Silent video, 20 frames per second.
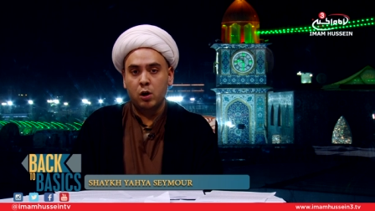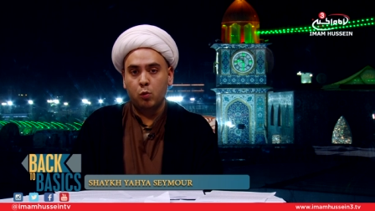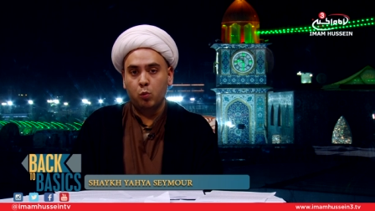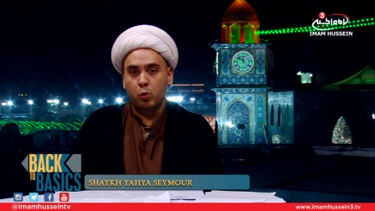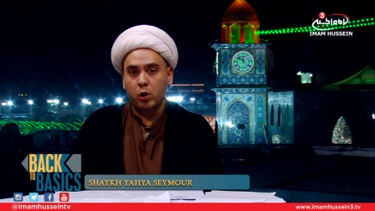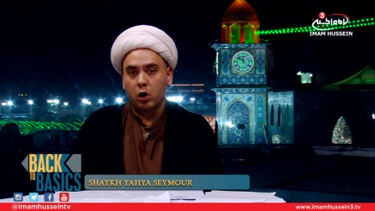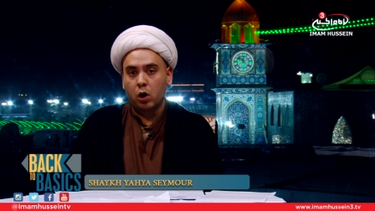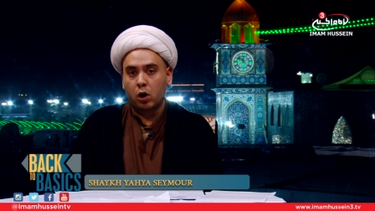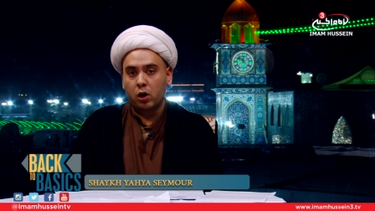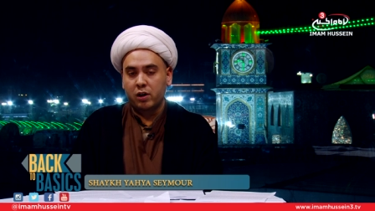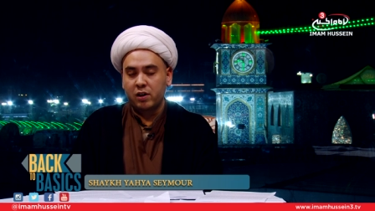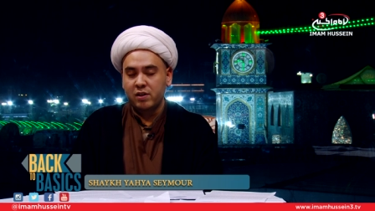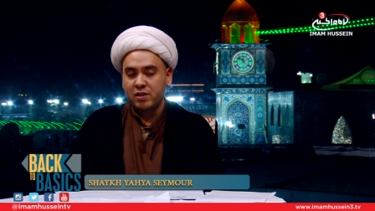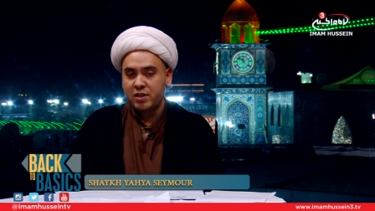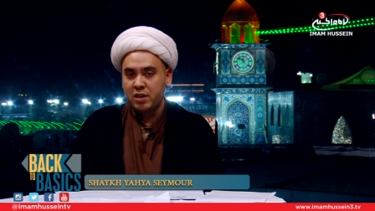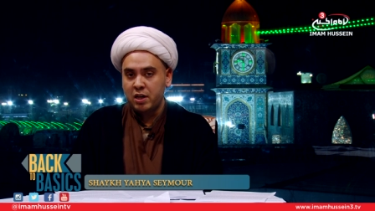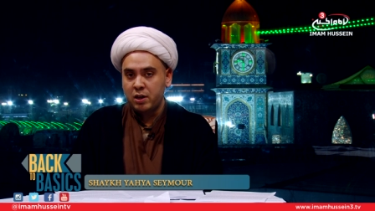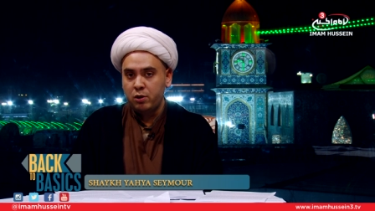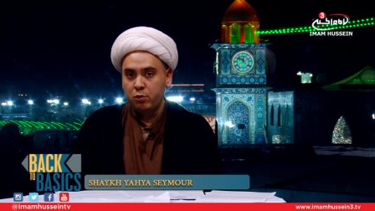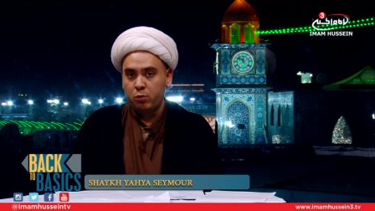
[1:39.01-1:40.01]
we are
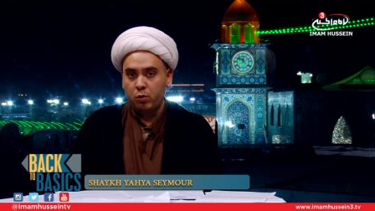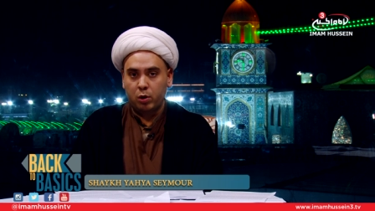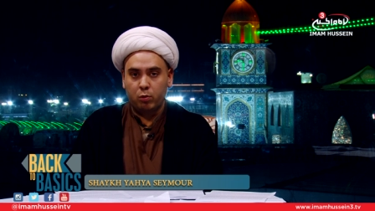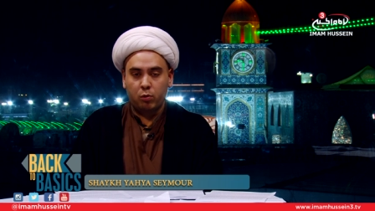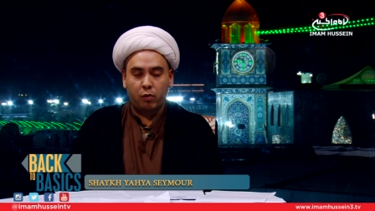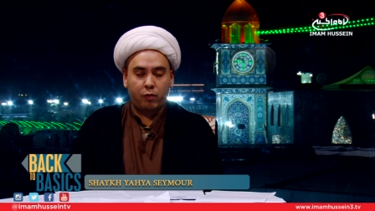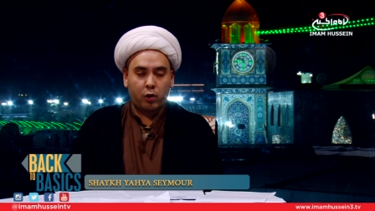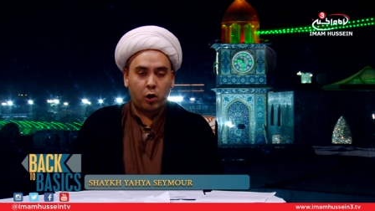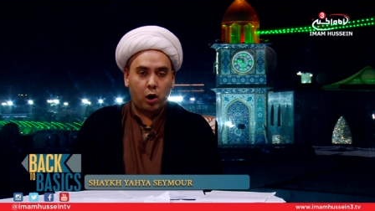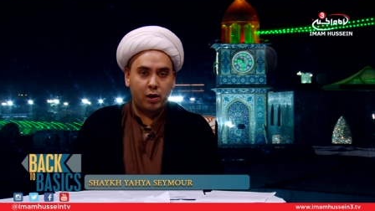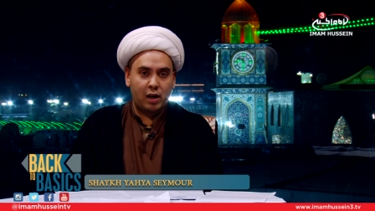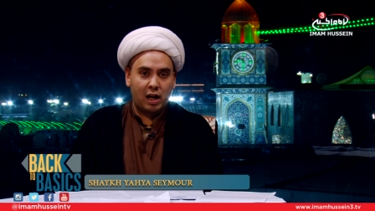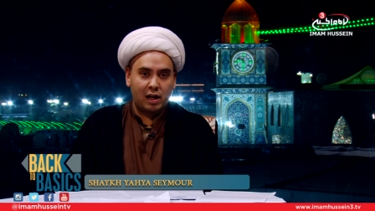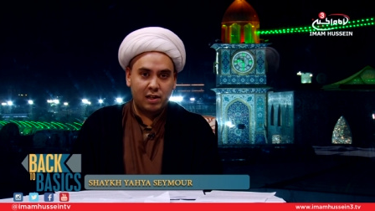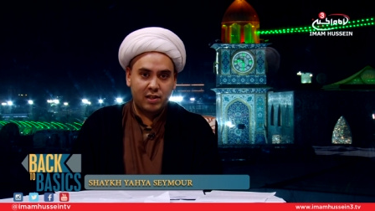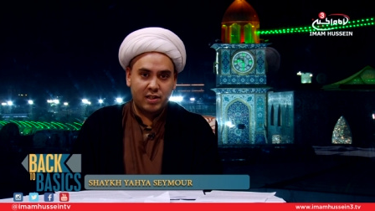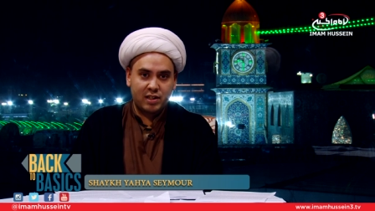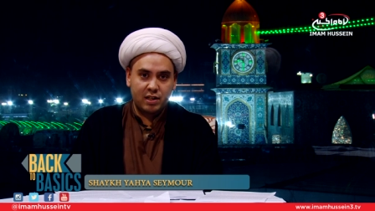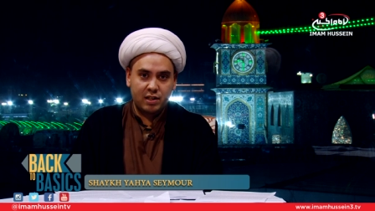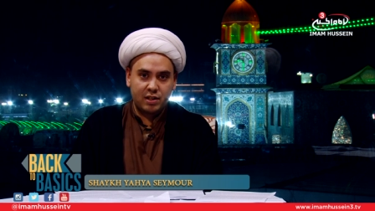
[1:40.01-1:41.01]
continuing with our
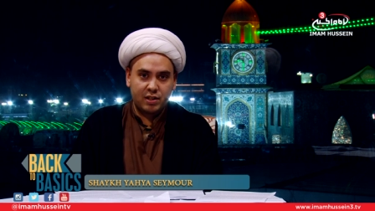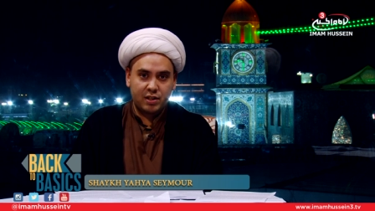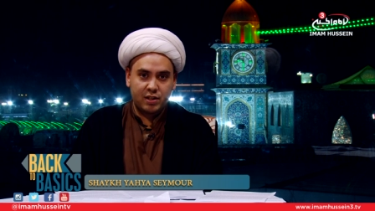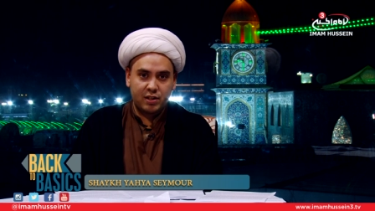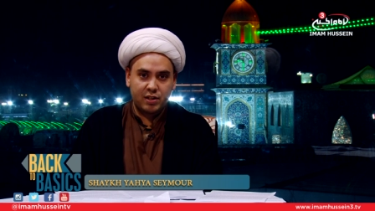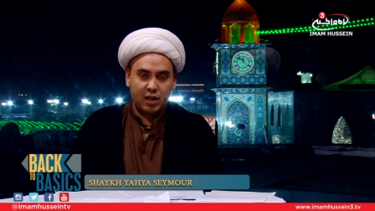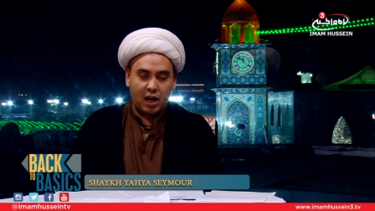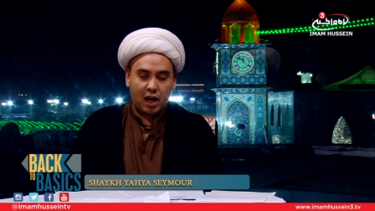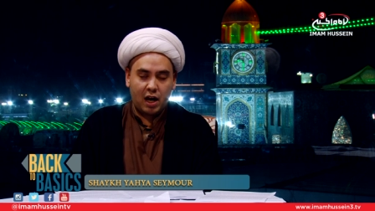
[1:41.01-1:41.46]
analysis,